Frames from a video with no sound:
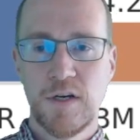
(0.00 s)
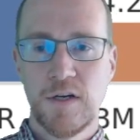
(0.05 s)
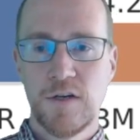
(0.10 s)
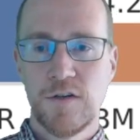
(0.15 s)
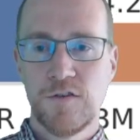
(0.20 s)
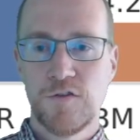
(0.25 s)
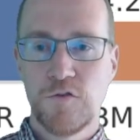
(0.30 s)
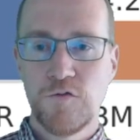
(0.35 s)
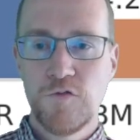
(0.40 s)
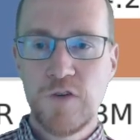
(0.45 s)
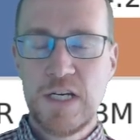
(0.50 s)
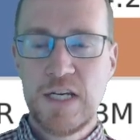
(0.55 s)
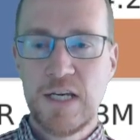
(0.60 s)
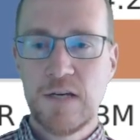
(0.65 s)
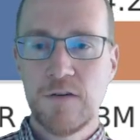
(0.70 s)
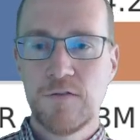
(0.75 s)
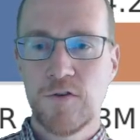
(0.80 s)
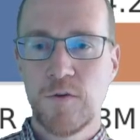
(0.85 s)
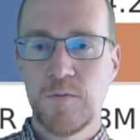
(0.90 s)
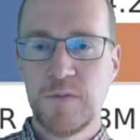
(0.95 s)
So reading
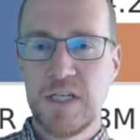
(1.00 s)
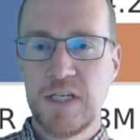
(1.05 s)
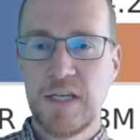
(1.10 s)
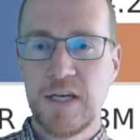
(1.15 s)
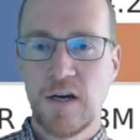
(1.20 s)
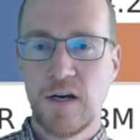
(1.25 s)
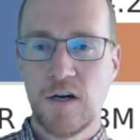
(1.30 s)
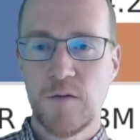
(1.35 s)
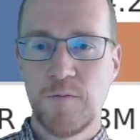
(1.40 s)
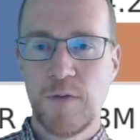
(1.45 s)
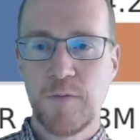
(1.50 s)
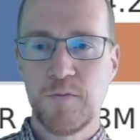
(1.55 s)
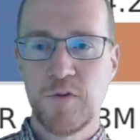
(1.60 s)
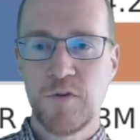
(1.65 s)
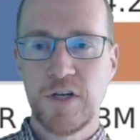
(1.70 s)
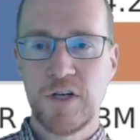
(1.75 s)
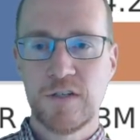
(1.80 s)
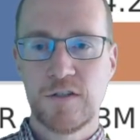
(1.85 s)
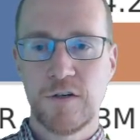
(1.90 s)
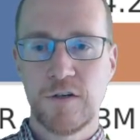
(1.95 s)
from DDR memory
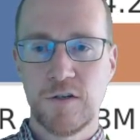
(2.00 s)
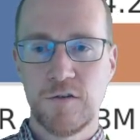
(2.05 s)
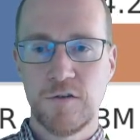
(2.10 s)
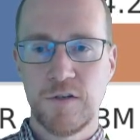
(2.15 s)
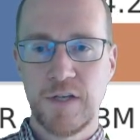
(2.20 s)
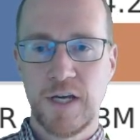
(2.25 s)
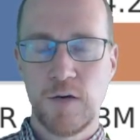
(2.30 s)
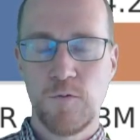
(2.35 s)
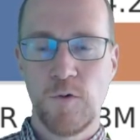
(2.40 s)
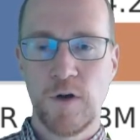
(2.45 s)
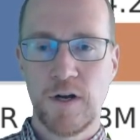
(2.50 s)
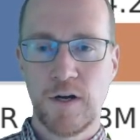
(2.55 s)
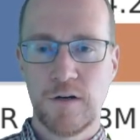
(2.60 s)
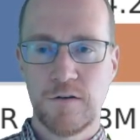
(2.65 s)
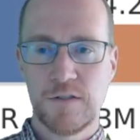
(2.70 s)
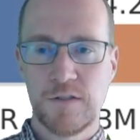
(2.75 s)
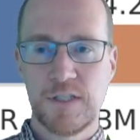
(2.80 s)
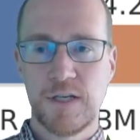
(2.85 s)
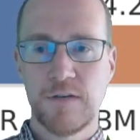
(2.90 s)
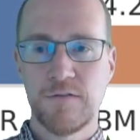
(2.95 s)
is going to take
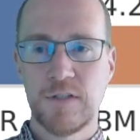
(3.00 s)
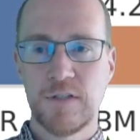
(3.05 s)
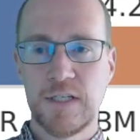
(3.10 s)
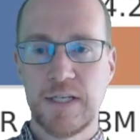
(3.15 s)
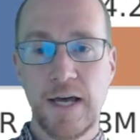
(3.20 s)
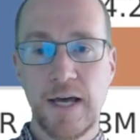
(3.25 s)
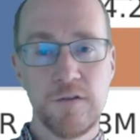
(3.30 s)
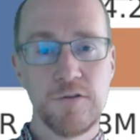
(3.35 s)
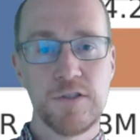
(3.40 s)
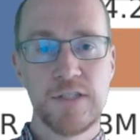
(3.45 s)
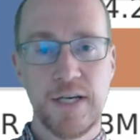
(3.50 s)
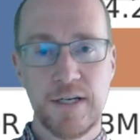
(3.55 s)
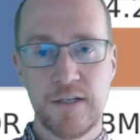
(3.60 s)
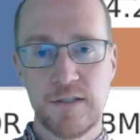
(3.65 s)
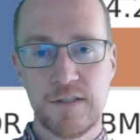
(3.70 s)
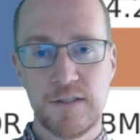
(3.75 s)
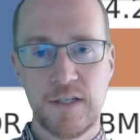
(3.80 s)
170 nanoseconds.